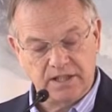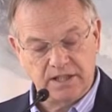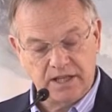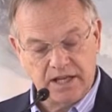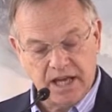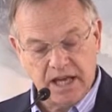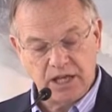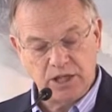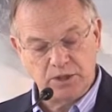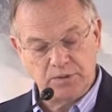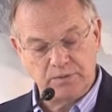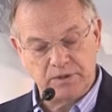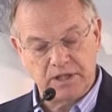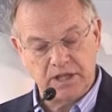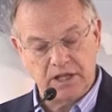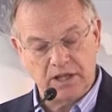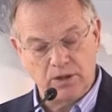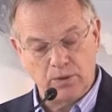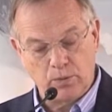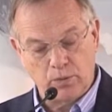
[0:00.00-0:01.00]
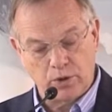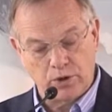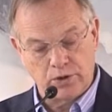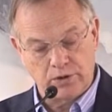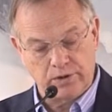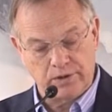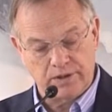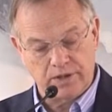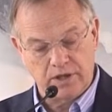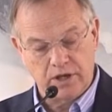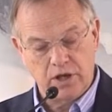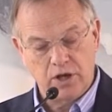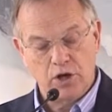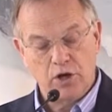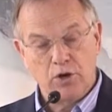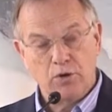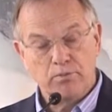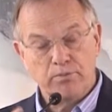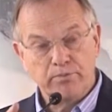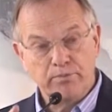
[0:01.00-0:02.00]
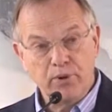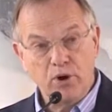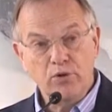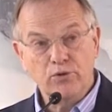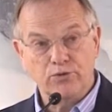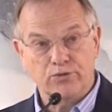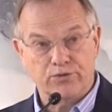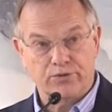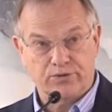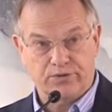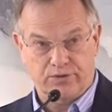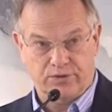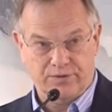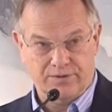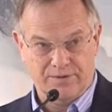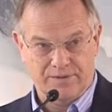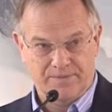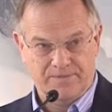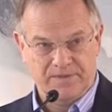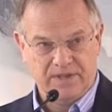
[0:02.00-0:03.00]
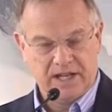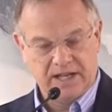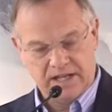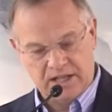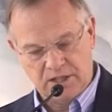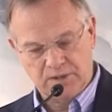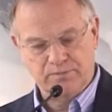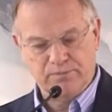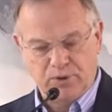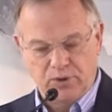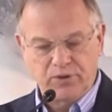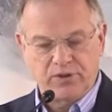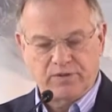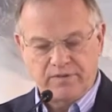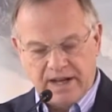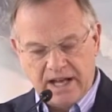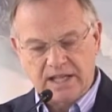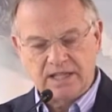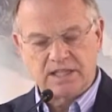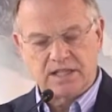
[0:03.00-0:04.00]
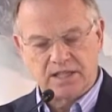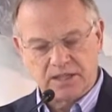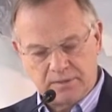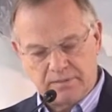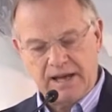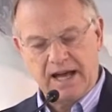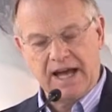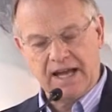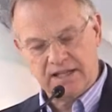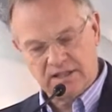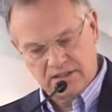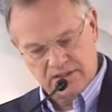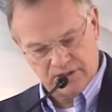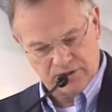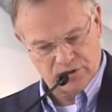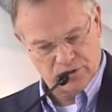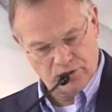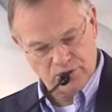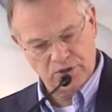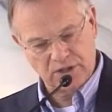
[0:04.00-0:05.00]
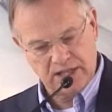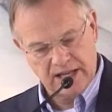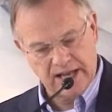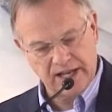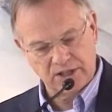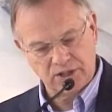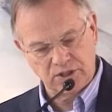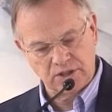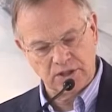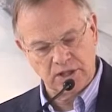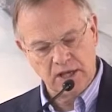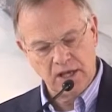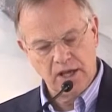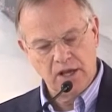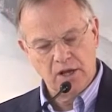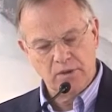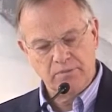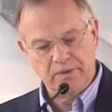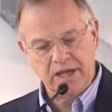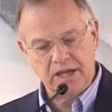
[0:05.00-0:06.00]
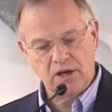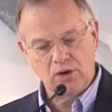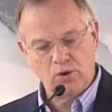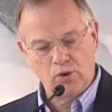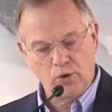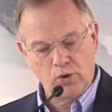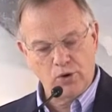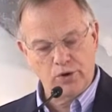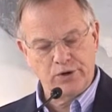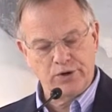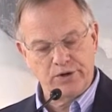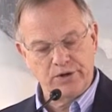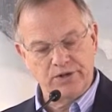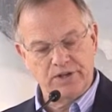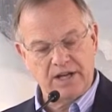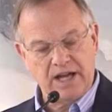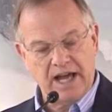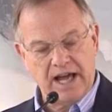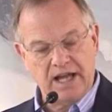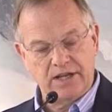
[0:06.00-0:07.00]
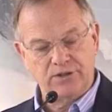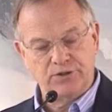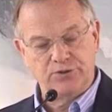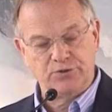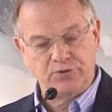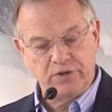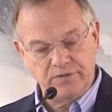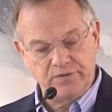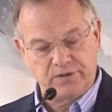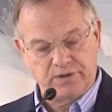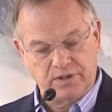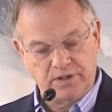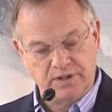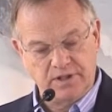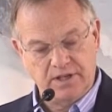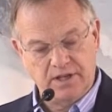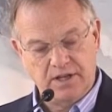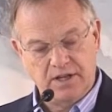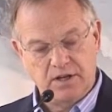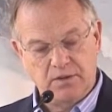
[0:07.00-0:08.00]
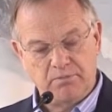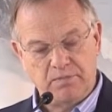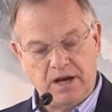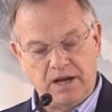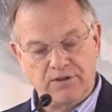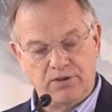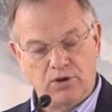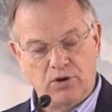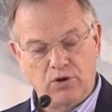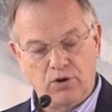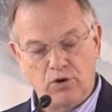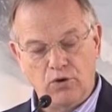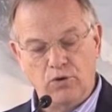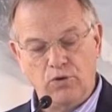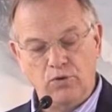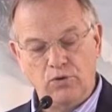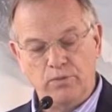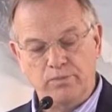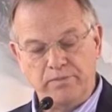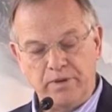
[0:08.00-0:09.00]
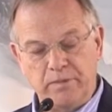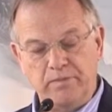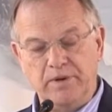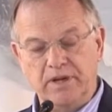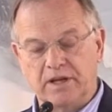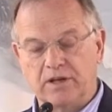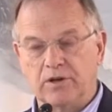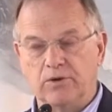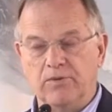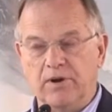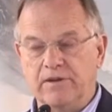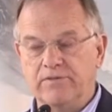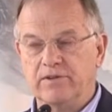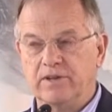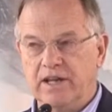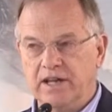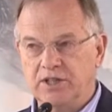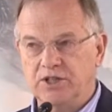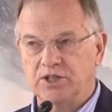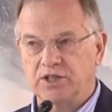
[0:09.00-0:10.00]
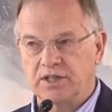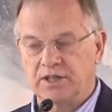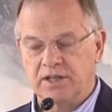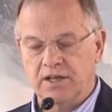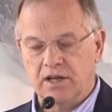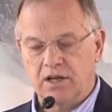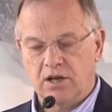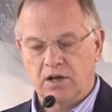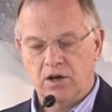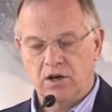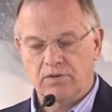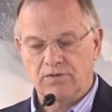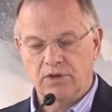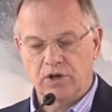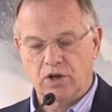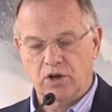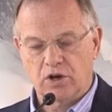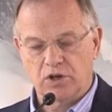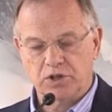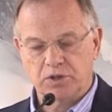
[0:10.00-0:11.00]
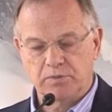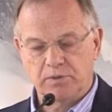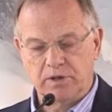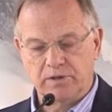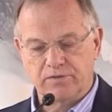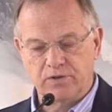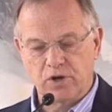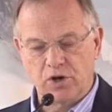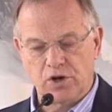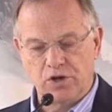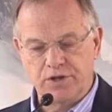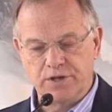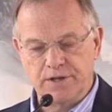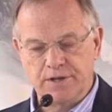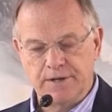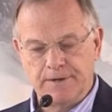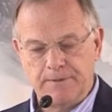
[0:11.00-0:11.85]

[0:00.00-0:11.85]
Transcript: engagement in the world. Both, that is, both evangelism and social action, being ordered and driven by the whole biblical revelation of the gospel of God.